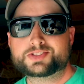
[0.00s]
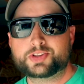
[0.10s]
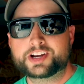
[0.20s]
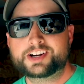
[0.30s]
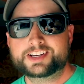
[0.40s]

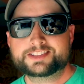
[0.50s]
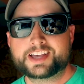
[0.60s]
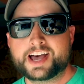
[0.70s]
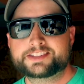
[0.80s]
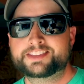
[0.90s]
So there it is,
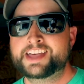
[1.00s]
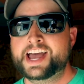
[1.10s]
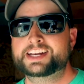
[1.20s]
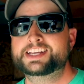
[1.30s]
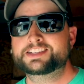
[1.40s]
guys.
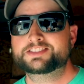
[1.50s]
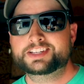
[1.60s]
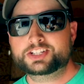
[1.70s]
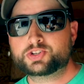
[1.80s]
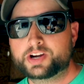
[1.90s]
That is
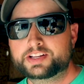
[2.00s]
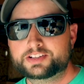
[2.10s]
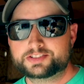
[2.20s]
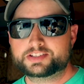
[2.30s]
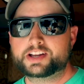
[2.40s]
the
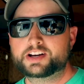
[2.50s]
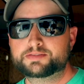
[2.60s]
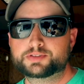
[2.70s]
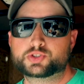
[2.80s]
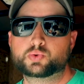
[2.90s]
trailer
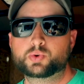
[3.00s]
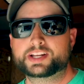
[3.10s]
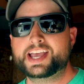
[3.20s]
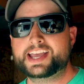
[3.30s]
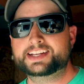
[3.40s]
setup for
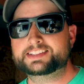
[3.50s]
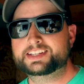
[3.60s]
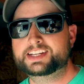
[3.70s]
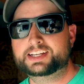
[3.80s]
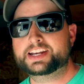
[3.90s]

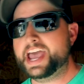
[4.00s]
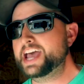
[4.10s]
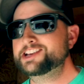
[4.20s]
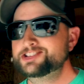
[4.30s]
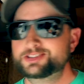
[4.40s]
2018.
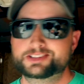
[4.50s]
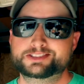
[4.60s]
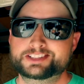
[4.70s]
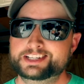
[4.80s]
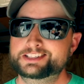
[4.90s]
As you can
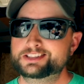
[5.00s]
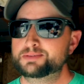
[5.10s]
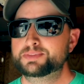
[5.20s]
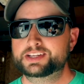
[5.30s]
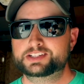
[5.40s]
see,
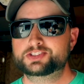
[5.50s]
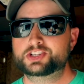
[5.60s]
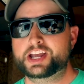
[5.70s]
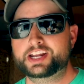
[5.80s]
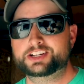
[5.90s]
some things
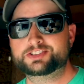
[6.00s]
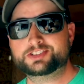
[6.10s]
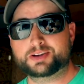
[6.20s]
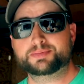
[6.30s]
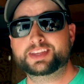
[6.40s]

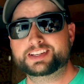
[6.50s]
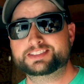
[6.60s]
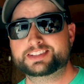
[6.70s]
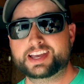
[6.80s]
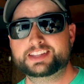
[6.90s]
changed, some
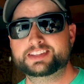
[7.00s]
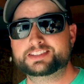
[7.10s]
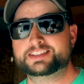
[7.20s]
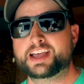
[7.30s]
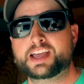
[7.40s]
things stayed the
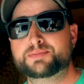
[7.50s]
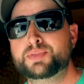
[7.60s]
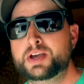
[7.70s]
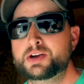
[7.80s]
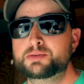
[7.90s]

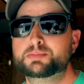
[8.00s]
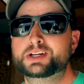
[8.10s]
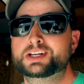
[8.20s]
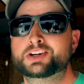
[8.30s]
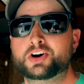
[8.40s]
same,
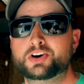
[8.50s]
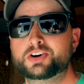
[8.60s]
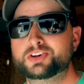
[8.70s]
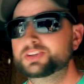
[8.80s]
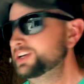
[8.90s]
but in
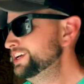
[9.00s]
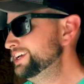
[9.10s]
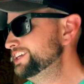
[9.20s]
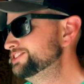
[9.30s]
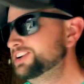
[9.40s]
all,
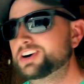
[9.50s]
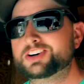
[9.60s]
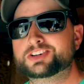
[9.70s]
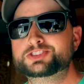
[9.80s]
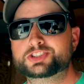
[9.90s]
it's
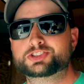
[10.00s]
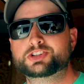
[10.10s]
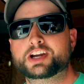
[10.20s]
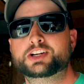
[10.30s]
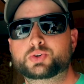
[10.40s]
all just
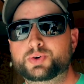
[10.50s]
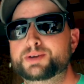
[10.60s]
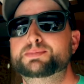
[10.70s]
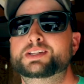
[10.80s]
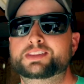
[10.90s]
great
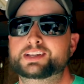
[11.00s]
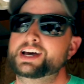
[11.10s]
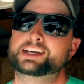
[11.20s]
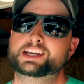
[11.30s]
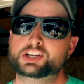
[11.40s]
equipment
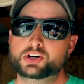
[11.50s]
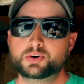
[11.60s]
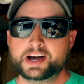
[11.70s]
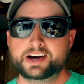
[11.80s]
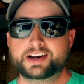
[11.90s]
that I can
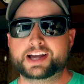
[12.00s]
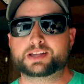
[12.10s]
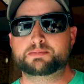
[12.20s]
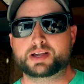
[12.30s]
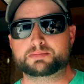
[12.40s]
go out, I
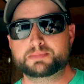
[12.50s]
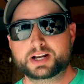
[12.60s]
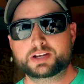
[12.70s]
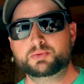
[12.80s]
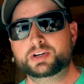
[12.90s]
can make
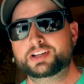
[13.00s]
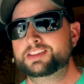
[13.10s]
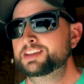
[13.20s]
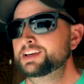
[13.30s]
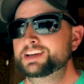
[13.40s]
money
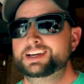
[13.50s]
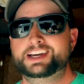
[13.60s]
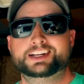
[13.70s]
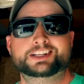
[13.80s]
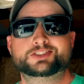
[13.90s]
with,
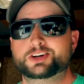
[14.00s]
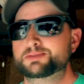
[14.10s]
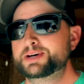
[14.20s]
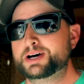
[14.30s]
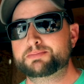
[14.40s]
and it's
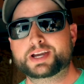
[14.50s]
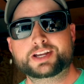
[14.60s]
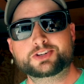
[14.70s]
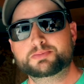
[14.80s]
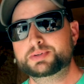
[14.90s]
all about
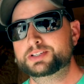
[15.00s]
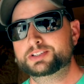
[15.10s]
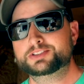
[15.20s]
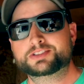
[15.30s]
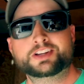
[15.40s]
paying your
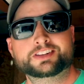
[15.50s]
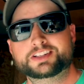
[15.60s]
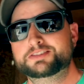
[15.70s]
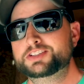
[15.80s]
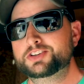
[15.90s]
bills,
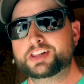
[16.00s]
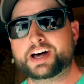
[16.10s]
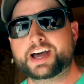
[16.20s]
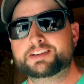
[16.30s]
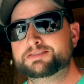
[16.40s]
living your
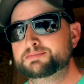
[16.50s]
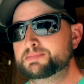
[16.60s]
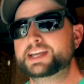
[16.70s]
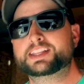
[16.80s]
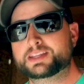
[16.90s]
life,
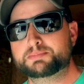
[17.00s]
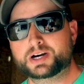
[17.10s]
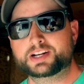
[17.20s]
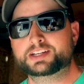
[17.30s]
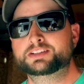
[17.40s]
making the
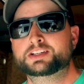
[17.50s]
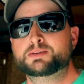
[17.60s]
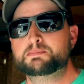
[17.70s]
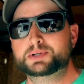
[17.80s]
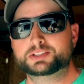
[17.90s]
money,
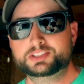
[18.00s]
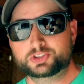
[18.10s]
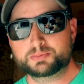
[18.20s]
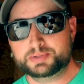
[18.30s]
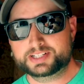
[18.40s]

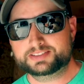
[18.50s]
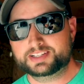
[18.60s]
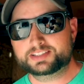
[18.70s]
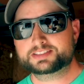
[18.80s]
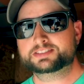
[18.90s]
building your
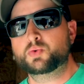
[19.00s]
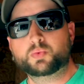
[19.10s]
business.